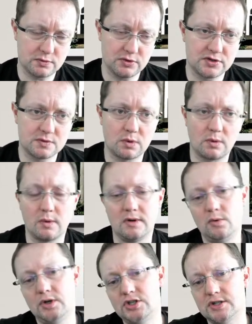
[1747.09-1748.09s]

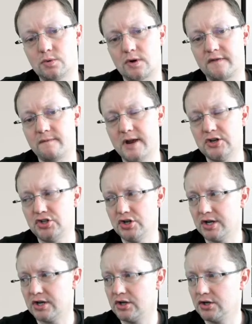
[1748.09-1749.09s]
which is worth
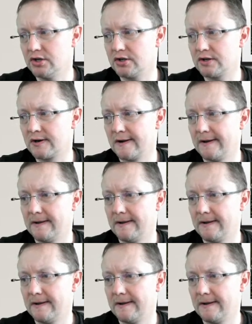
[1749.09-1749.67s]
mentioning here.